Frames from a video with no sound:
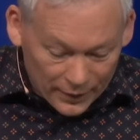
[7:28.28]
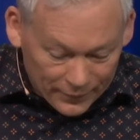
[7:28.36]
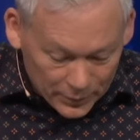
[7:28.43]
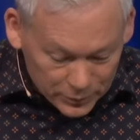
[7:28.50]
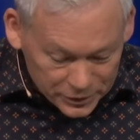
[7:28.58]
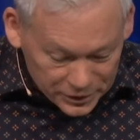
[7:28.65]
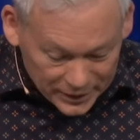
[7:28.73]
and
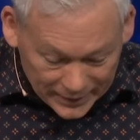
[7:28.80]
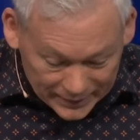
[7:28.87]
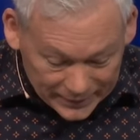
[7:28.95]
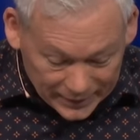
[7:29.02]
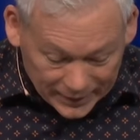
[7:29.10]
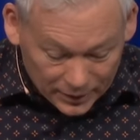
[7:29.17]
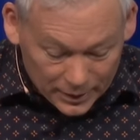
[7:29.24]
they were
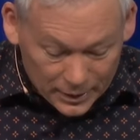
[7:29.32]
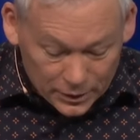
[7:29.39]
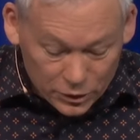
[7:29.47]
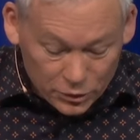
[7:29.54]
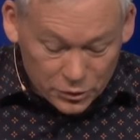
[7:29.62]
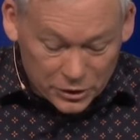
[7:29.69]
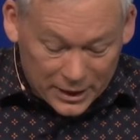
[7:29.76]
seeking to kill him. And
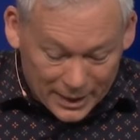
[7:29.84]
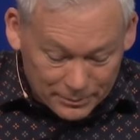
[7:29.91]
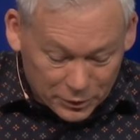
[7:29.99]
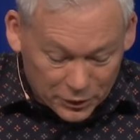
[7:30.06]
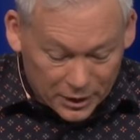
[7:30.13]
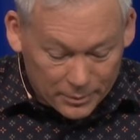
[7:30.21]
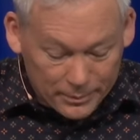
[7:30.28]
news came
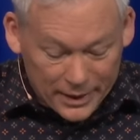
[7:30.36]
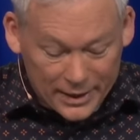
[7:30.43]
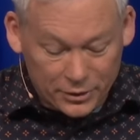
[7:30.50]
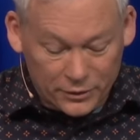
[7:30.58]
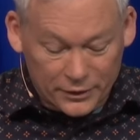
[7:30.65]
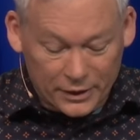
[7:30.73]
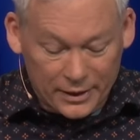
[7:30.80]
to the
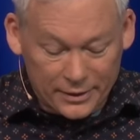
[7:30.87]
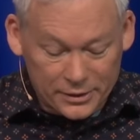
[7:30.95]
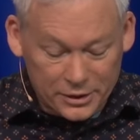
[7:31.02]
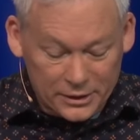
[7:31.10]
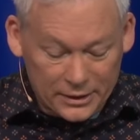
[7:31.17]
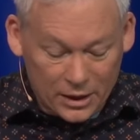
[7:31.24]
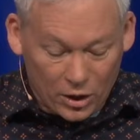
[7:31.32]
commander of the
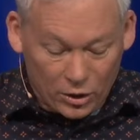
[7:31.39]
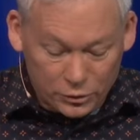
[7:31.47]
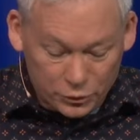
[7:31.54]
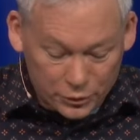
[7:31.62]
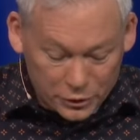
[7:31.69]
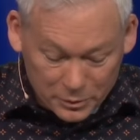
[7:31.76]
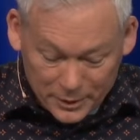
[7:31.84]
garrison, all
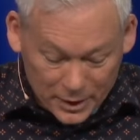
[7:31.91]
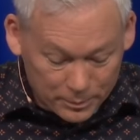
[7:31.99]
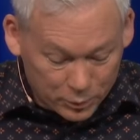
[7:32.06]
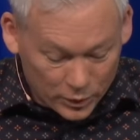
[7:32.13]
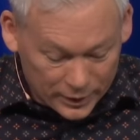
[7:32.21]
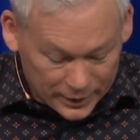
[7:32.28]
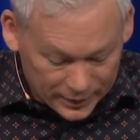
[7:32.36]
Jerusalem in
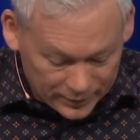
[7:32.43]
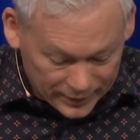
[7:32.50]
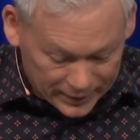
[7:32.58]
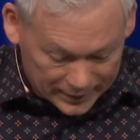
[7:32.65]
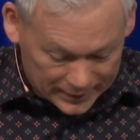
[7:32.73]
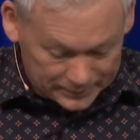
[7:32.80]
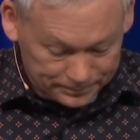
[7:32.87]
uproar, and here
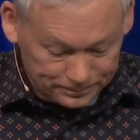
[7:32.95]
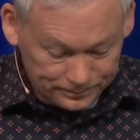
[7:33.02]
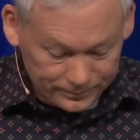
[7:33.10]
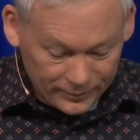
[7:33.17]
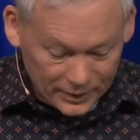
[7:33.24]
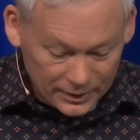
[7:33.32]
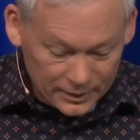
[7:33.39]
they come.
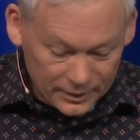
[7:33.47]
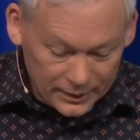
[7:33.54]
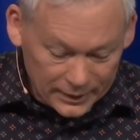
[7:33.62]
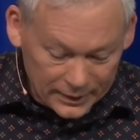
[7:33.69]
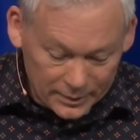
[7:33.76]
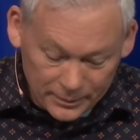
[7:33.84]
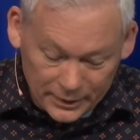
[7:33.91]

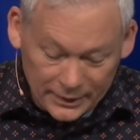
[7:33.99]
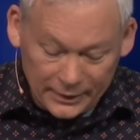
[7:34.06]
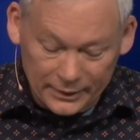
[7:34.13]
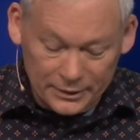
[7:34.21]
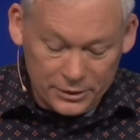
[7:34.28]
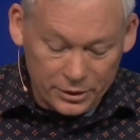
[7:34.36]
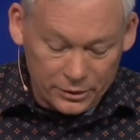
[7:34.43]
"He
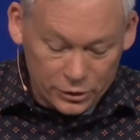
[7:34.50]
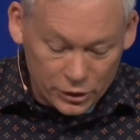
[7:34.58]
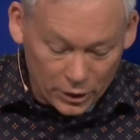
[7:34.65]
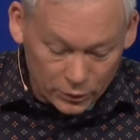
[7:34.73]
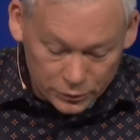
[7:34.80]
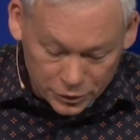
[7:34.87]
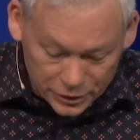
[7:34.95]
immediately took
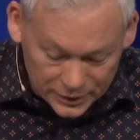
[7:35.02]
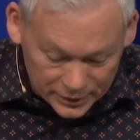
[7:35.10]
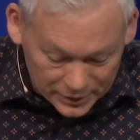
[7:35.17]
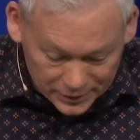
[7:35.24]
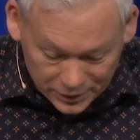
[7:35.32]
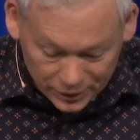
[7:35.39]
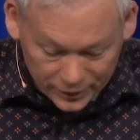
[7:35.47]
soldiers and
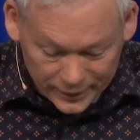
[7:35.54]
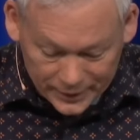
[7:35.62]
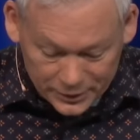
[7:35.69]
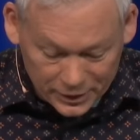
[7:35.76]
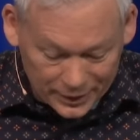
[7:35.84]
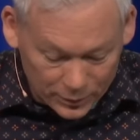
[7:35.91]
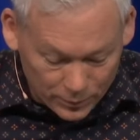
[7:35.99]

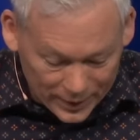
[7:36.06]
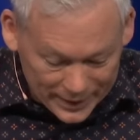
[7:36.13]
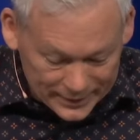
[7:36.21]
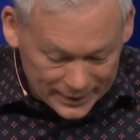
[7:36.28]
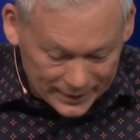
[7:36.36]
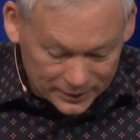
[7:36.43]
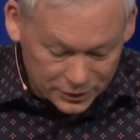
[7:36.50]
centurions, and they
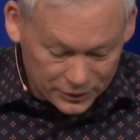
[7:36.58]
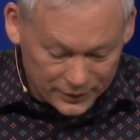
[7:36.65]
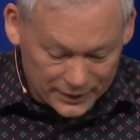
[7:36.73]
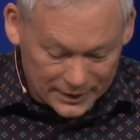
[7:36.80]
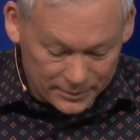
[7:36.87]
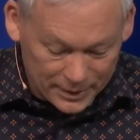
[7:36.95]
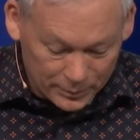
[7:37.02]
ran down to
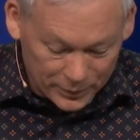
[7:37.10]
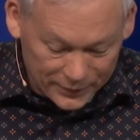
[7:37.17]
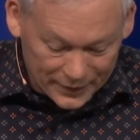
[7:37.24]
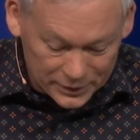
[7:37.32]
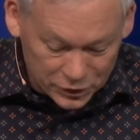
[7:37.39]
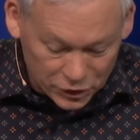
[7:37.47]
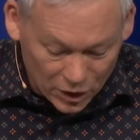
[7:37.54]
them. And when
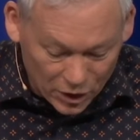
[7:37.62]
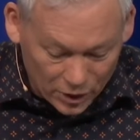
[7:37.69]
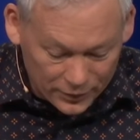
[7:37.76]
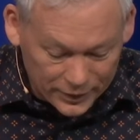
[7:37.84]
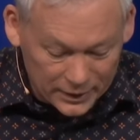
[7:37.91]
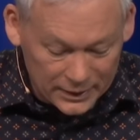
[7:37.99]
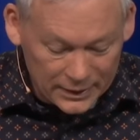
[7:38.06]
they
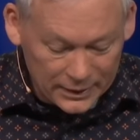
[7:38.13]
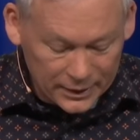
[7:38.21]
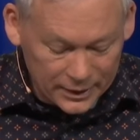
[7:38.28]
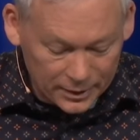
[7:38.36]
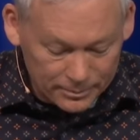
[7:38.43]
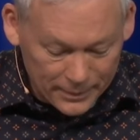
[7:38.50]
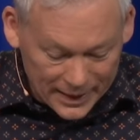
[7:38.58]
saw the
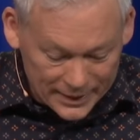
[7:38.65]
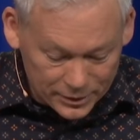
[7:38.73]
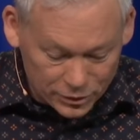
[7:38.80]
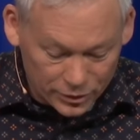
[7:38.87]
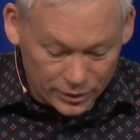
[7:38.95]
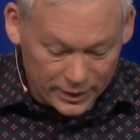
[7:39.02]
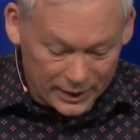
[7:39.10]

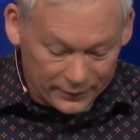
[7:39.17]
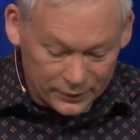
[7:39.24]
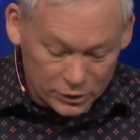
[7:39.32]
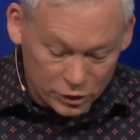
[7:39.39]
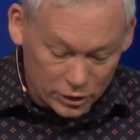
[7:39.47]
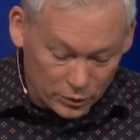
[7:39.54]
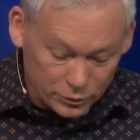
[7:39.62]
commander and
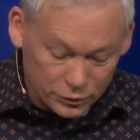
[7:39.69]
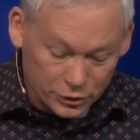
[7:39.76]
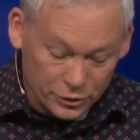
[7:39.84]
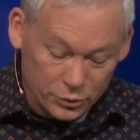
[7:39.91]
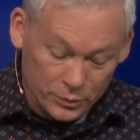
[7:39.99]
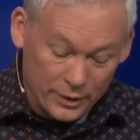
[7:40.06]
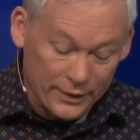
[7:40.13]
the
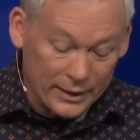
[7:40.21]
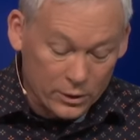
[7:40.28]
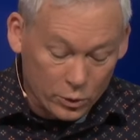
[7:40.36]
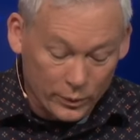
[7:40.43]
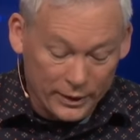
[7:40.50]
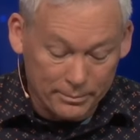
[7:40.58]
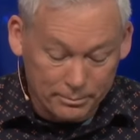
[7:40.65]
soldiers, well, they
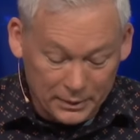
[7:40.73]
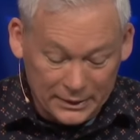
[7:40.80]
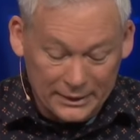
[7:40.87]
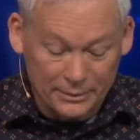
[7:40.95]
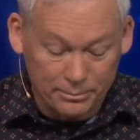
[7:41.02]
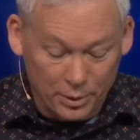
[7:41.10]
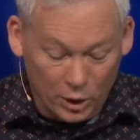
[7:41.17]
quit
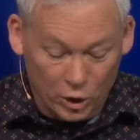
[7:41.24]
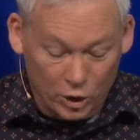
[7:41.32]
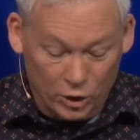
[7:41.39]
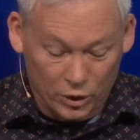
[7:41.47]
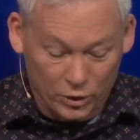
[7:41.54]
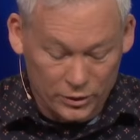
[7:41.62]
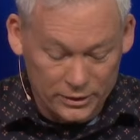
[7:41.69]
beating
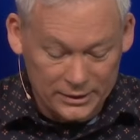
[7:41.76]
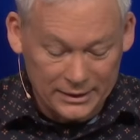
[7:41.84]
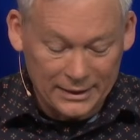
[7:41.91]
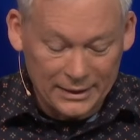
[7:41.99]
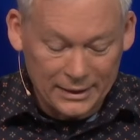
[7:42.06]
Paul."